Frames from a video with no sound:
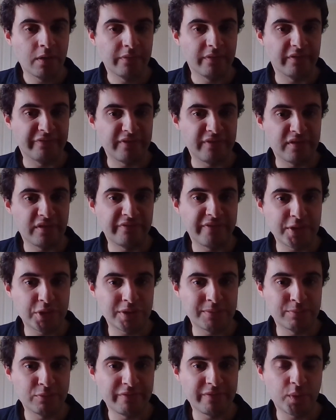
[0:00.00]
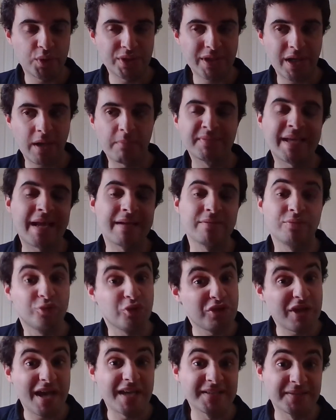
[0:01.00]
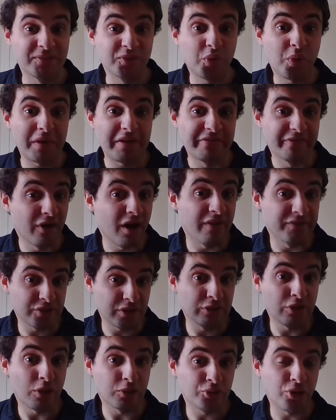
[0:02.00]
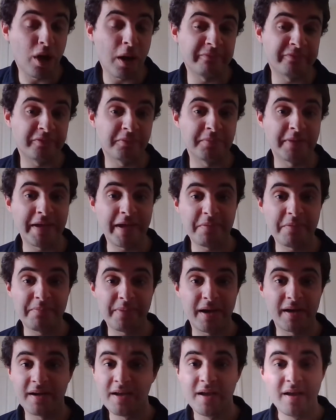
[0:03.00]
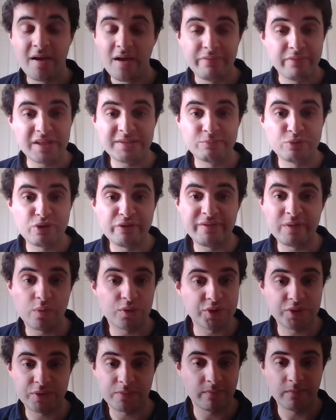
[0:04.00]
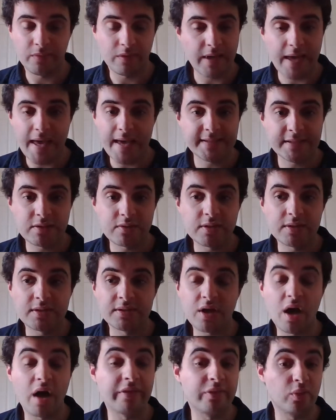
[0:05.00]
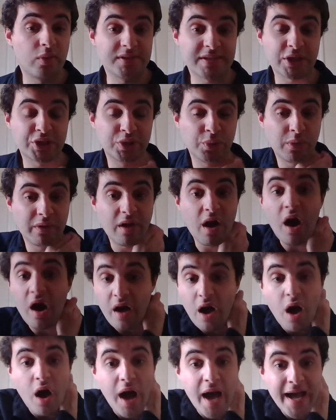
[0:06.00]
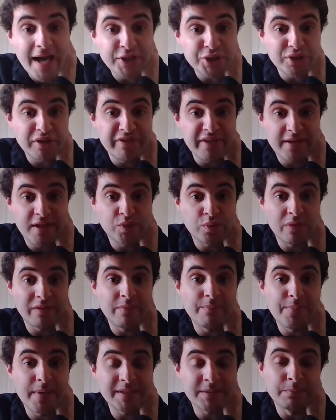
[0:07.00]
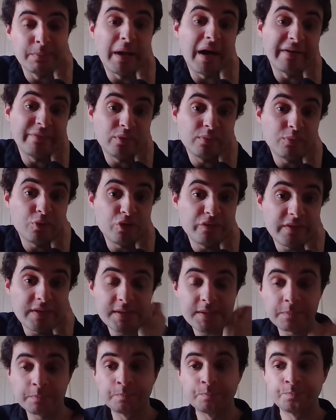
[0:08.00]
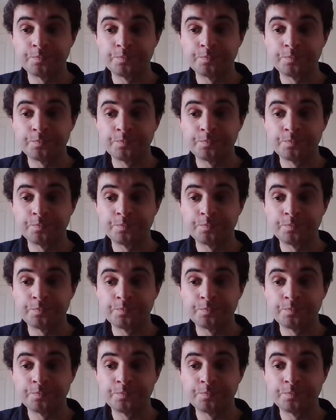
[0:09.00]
the fifth Avengers movie, which comes out in 2025, so a long time from now. But this movie was excellent. I thought it's actually one of, I actually think it's one of the best Marvel movies.